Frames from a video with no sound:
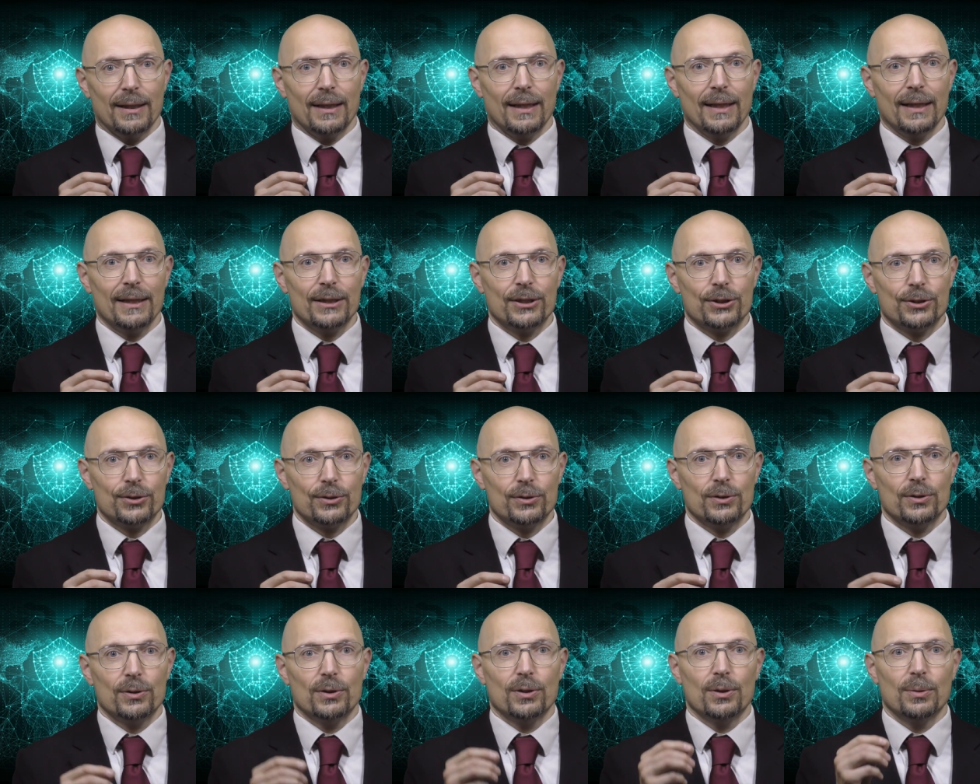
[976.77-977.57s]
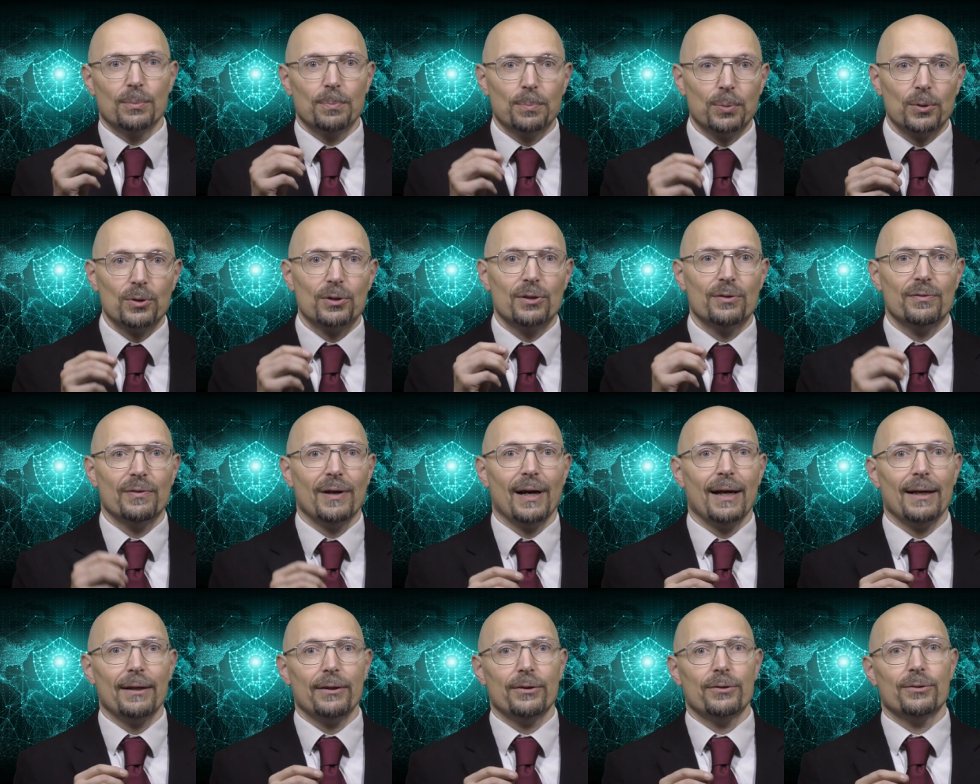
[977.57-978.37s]
I should put the
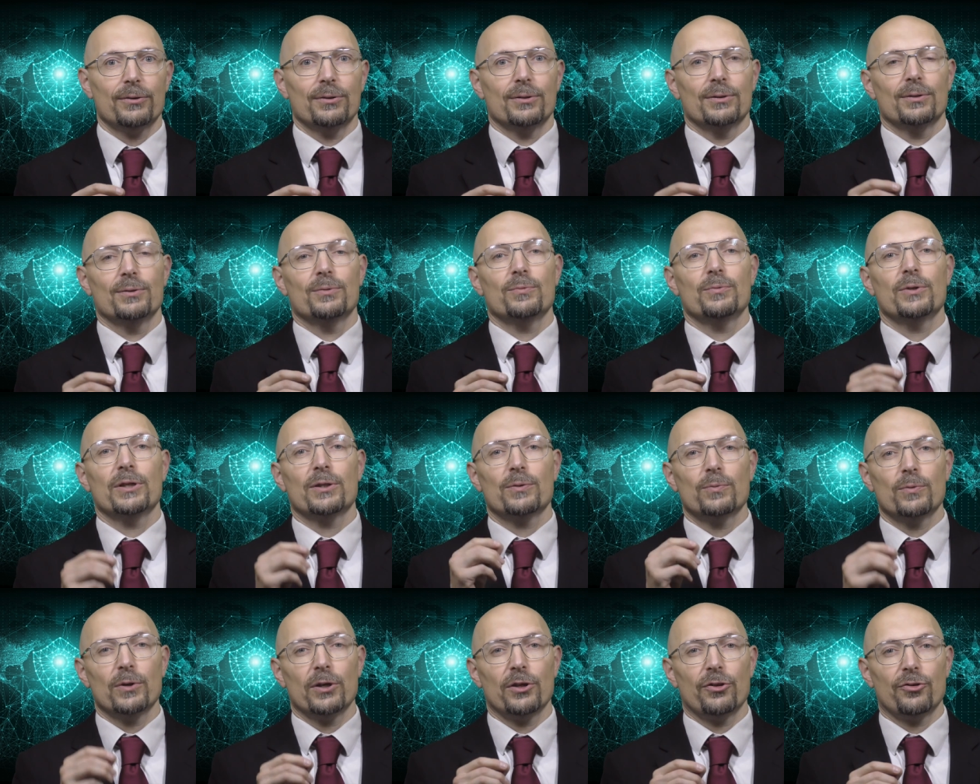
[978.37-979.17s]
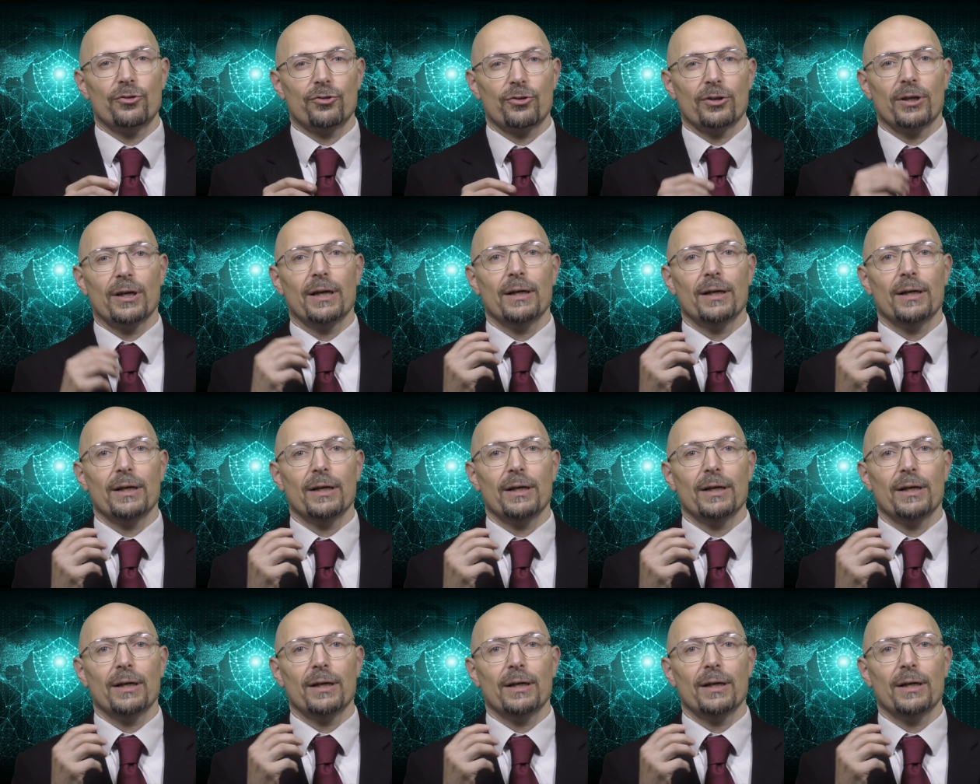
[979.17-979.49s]
value with which